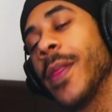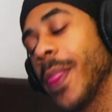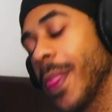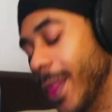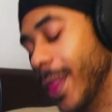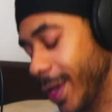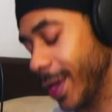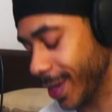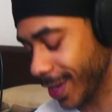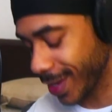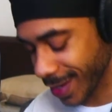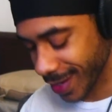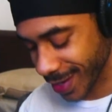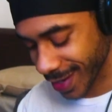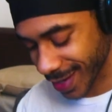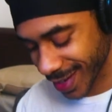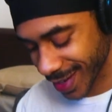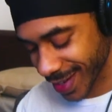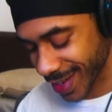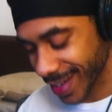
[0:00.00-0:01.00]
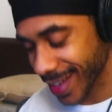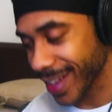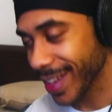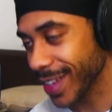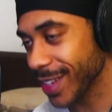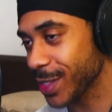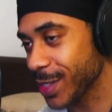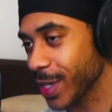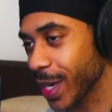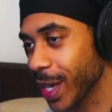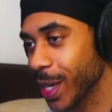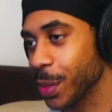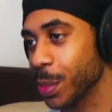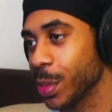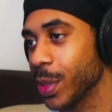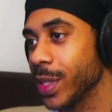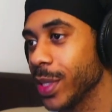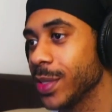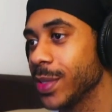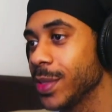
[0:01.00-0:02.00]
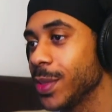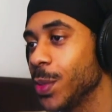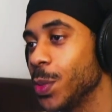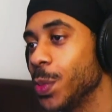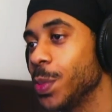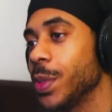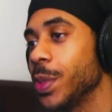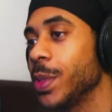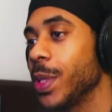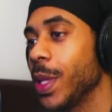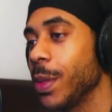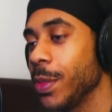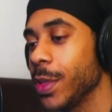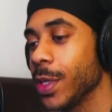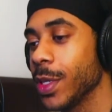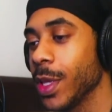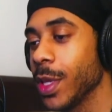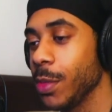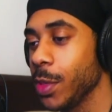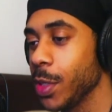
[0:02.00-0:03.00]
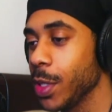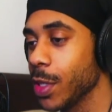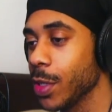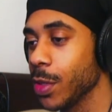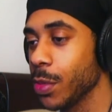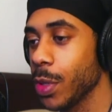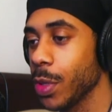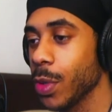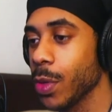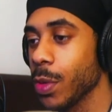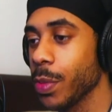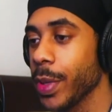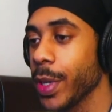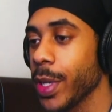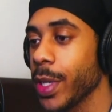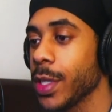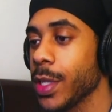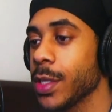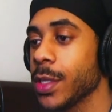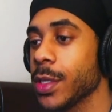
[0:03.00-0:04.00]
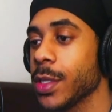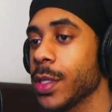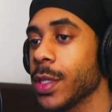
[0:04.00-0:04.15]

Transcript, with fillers: He he trying to play stupid. Let me let me give bro a pass.